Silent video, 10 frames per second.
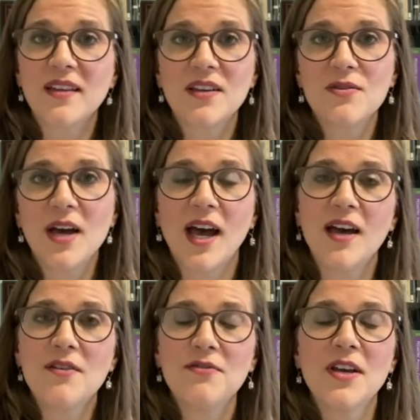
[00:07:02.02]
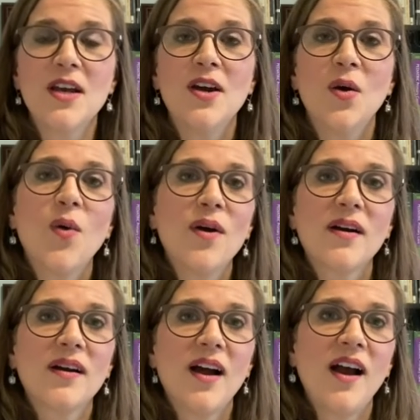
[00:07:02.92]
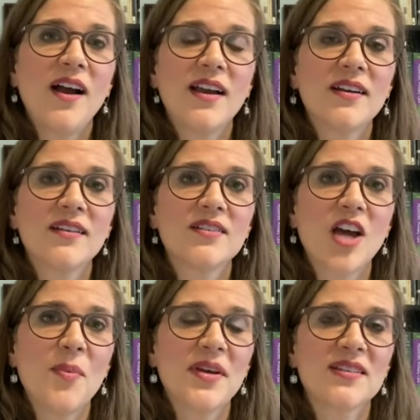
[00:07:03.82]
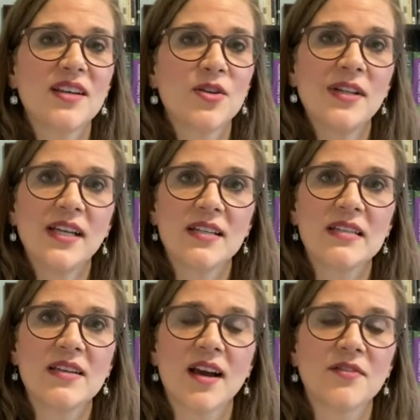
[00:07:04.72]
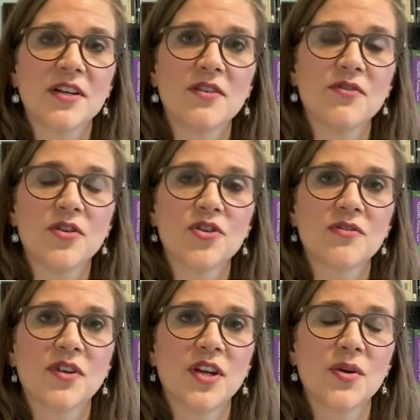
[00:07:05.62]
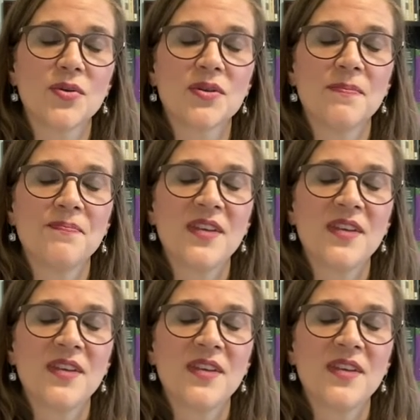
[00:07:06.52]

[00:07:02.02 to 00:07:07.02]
that you have or on topics that you'd like to see covered in future videos.